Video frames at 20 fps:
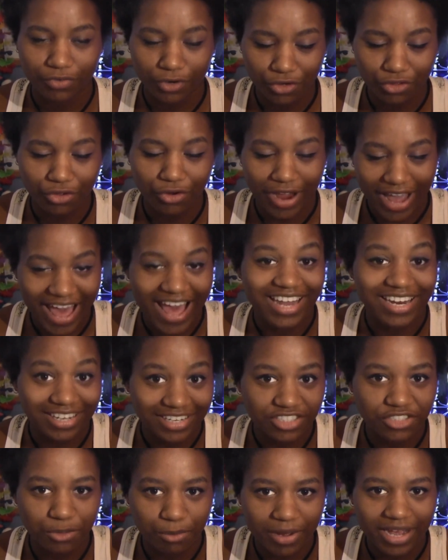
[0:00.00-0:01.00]
further
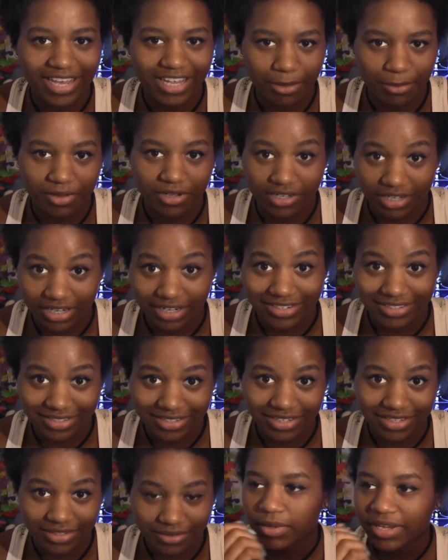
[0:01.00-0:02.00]
adding to my inability to
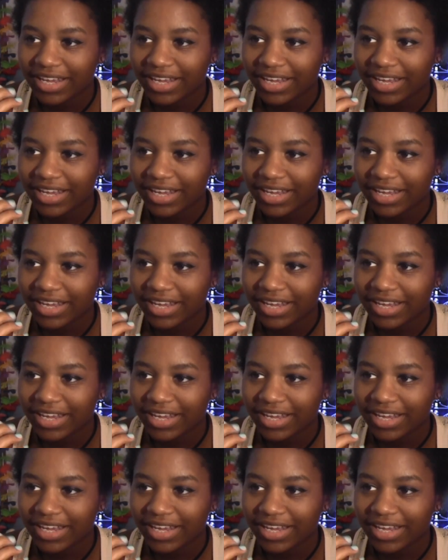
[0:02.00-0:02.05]
see.